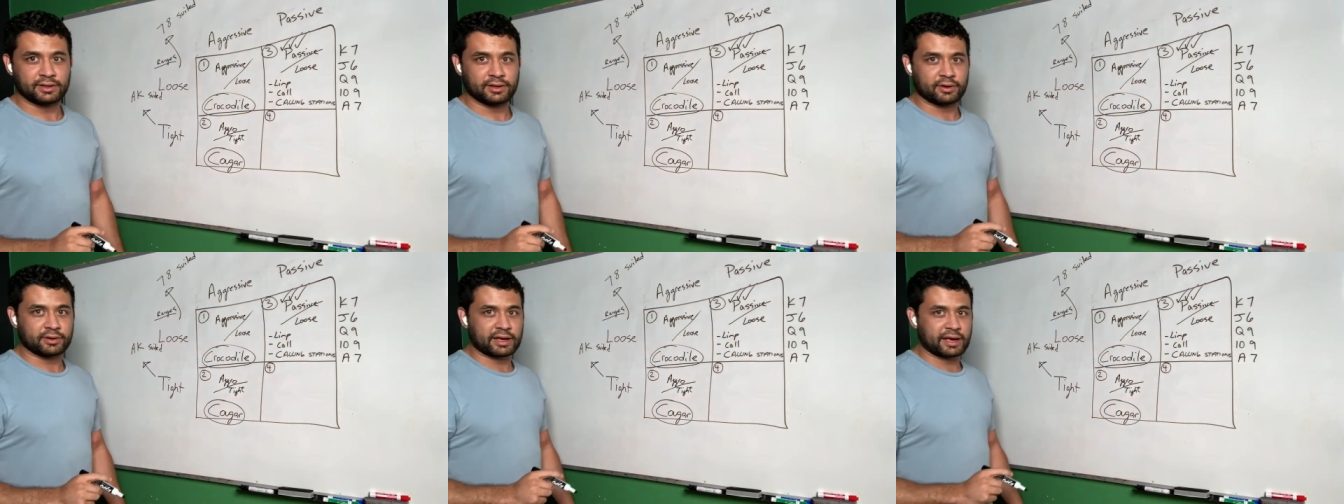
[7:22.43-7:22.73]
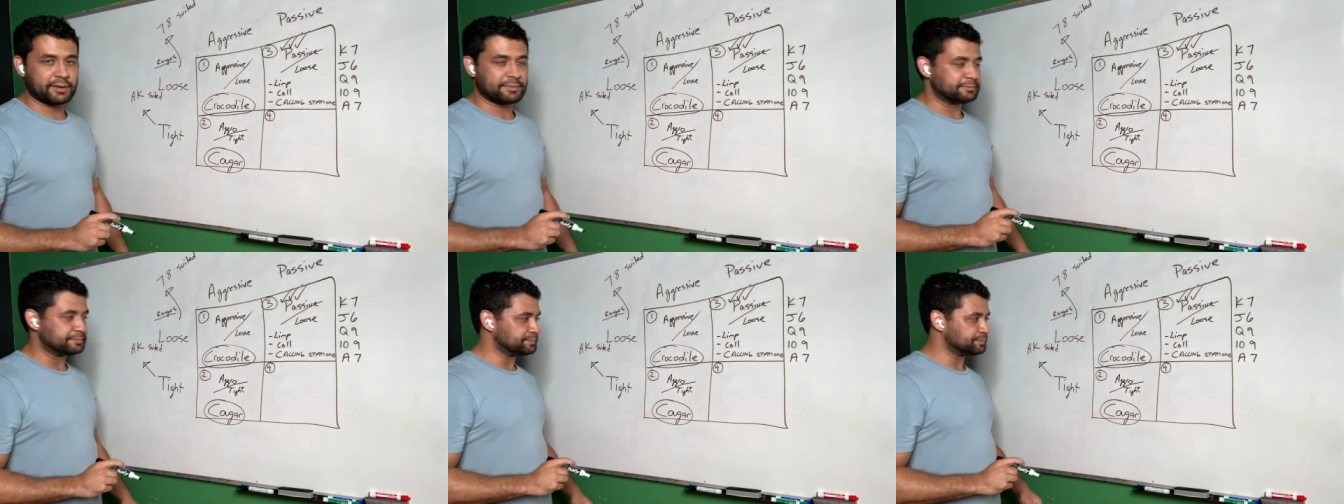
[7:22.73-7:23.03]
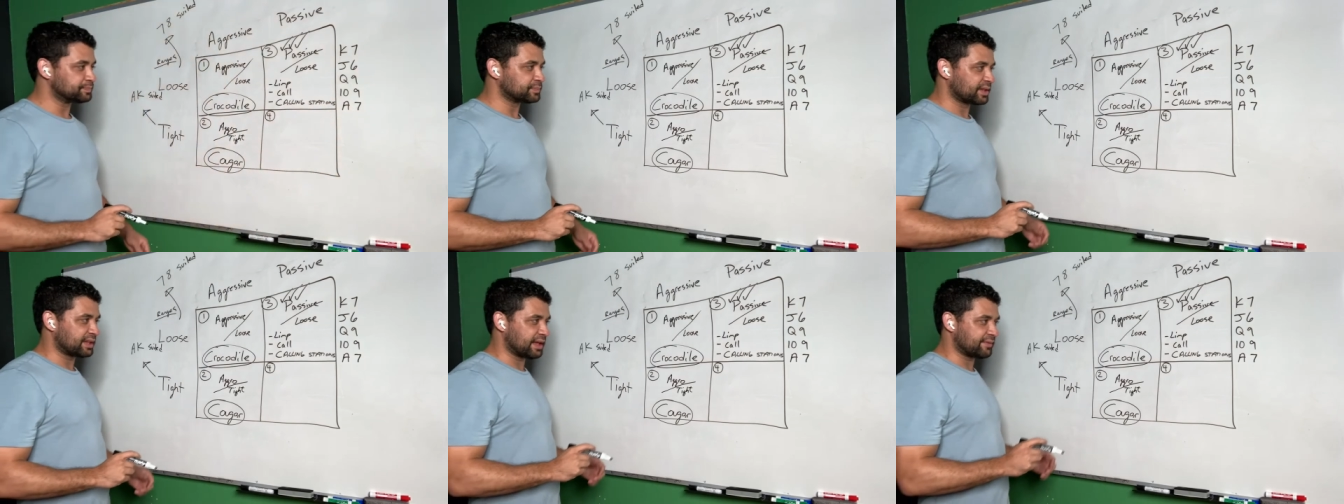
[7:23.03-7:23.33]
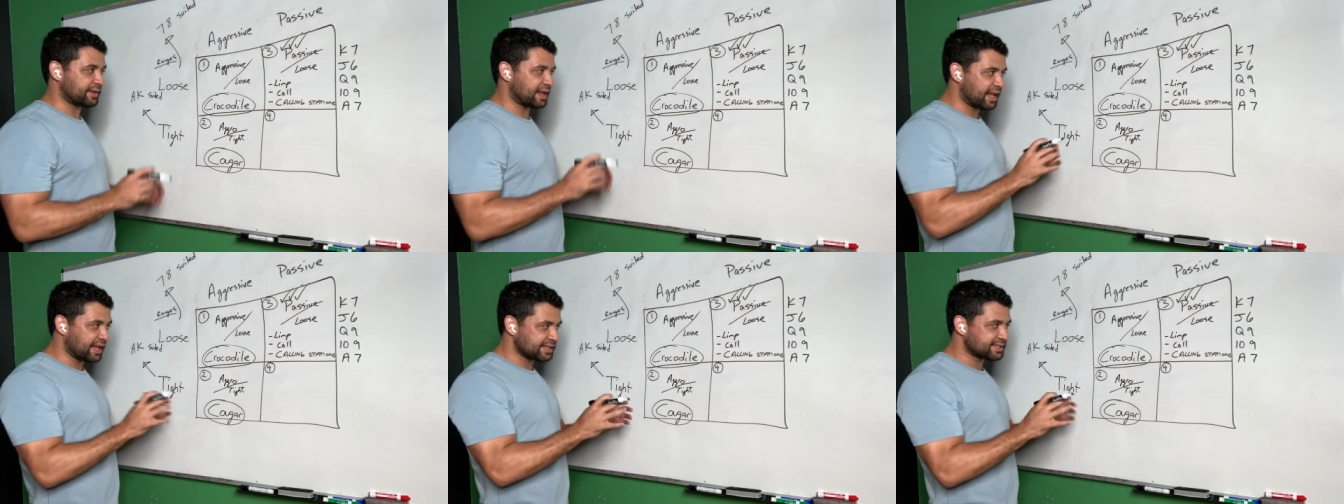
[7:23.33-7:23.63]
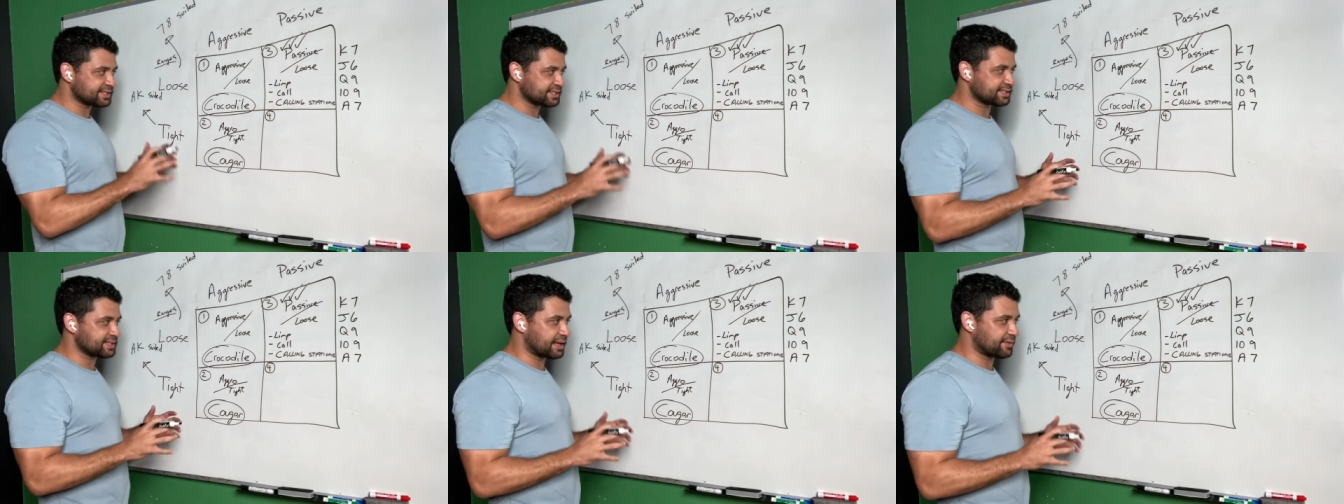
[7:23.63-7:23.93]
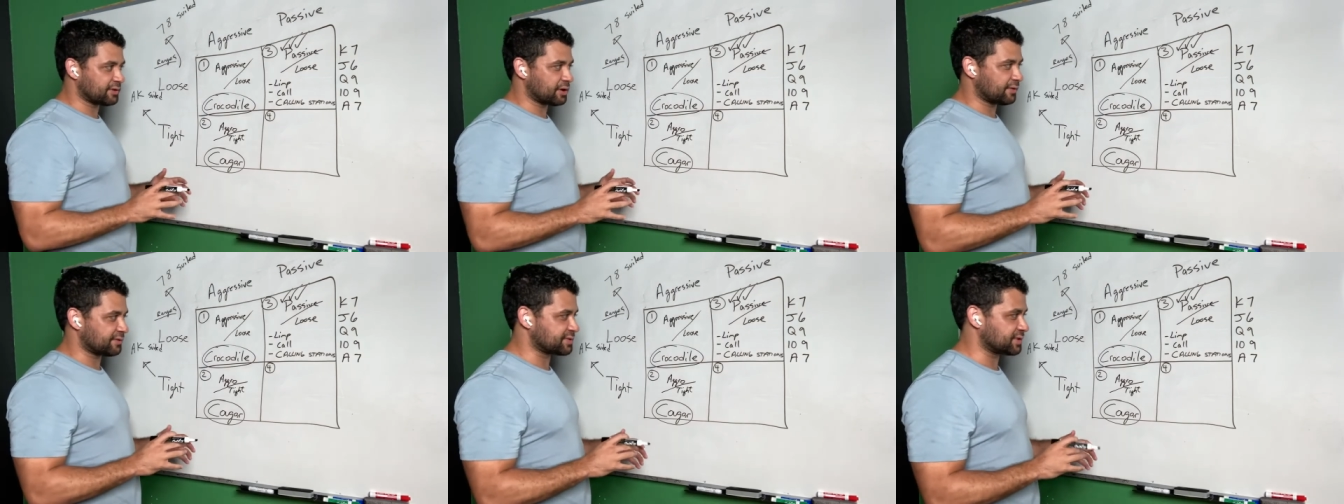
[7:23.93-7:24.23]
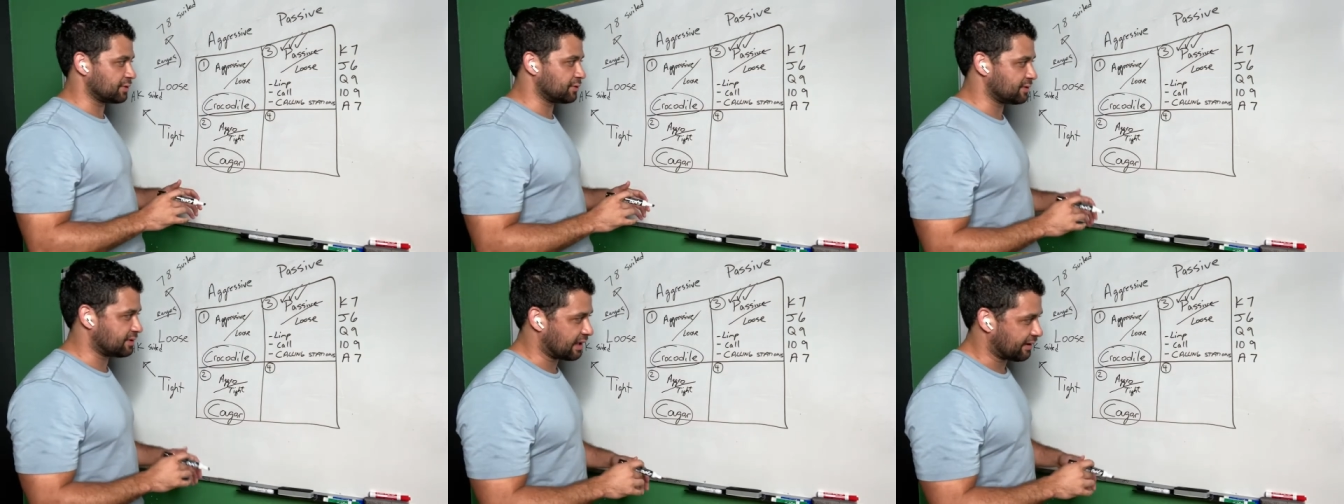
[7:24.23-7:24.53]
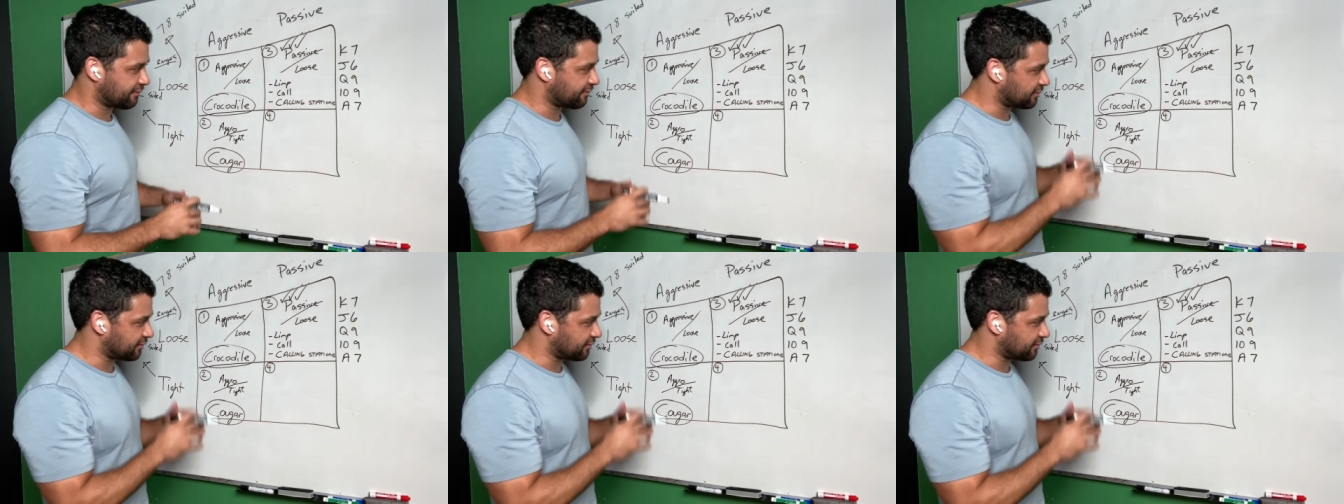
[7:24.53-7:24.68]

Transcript: Okay, that ace seven off suit and they